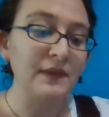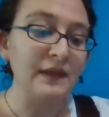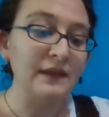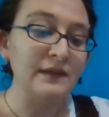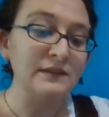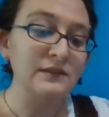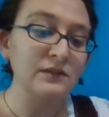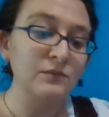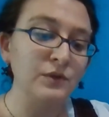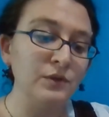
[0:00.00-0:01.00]
is
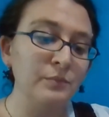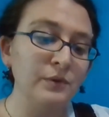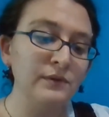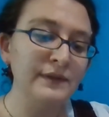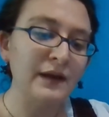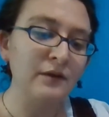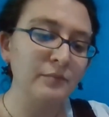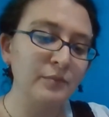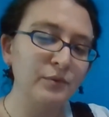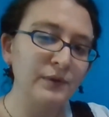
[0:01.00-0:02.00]
when you pull it out
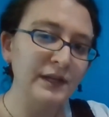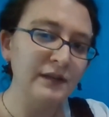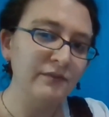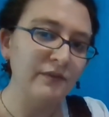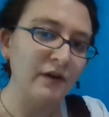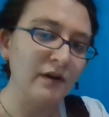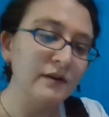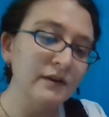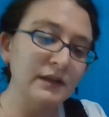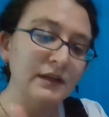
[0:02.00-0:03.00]
pretty
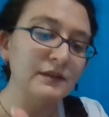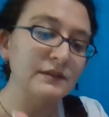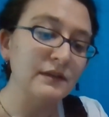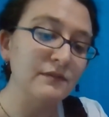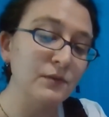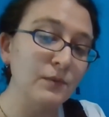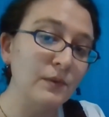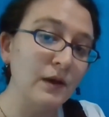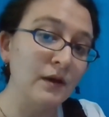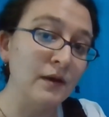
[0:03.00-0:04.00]
far is if you
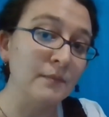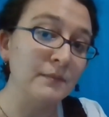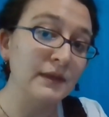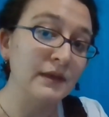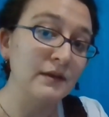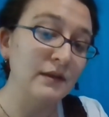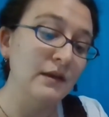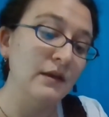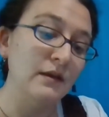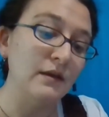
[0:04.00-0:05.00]
get
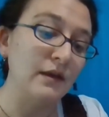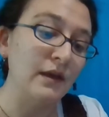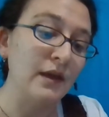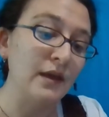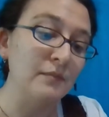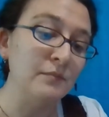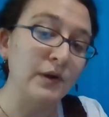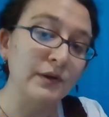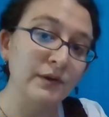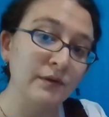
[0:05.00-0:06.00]
a
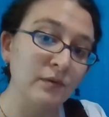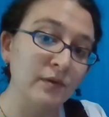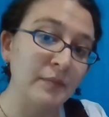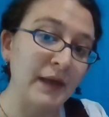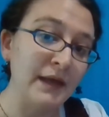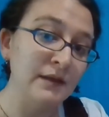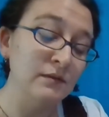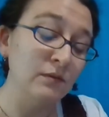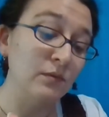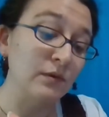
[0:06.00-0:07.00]
marker or a pen
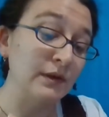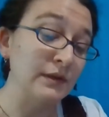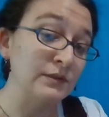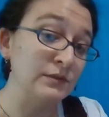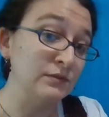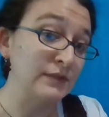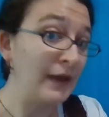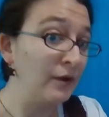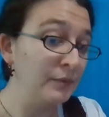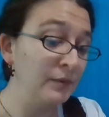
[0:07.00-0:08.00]
or an adult to
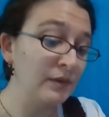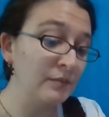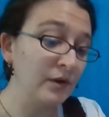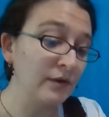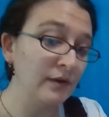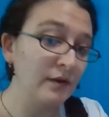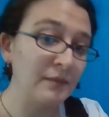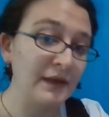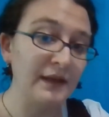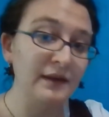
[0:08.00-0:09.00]
help you with a marker and a
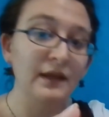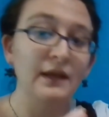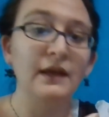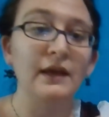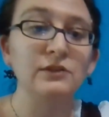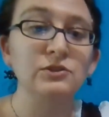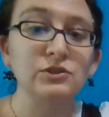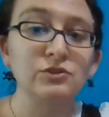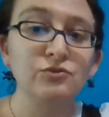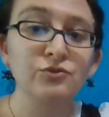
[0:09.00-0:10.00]
pen and
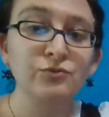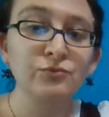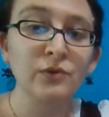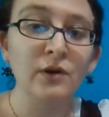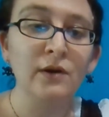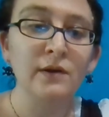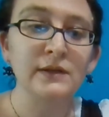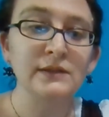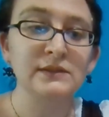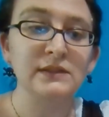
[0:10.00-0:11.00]
just draw
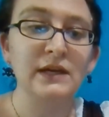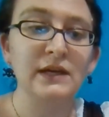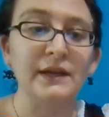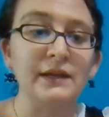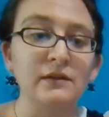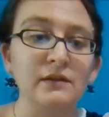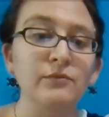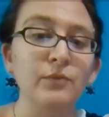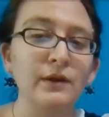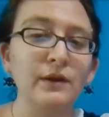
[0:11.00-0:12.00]
a line of
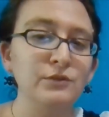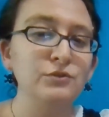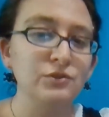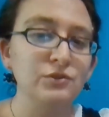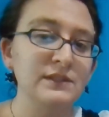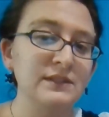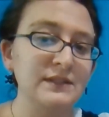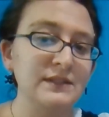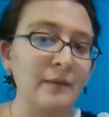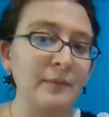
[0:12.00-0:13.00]
where you should
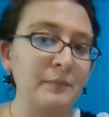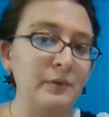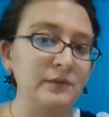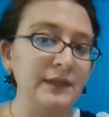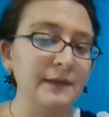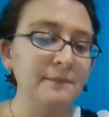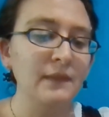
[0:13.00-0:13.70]
stop pulling.